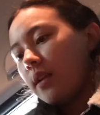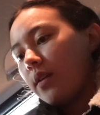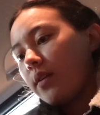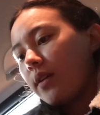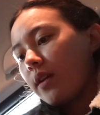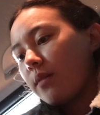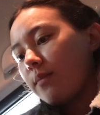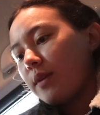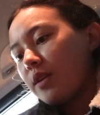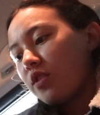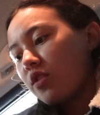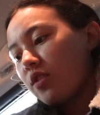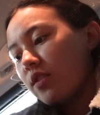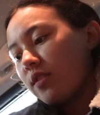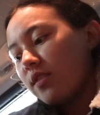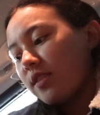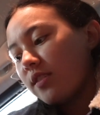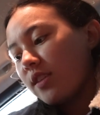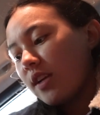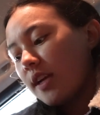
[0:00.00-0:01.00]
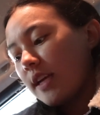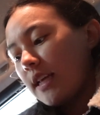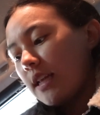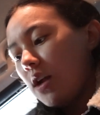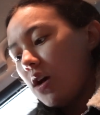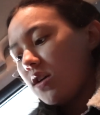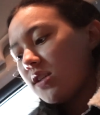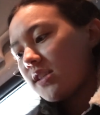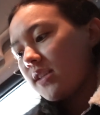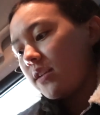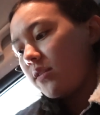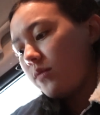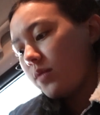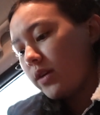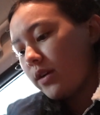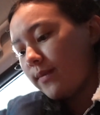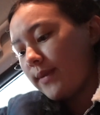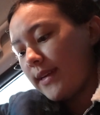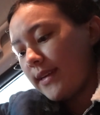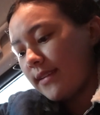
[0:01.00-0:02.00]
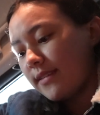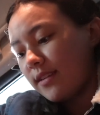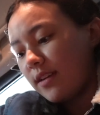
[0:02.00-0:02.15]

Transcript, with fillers: I gotta make sure this does not get lost anywhere because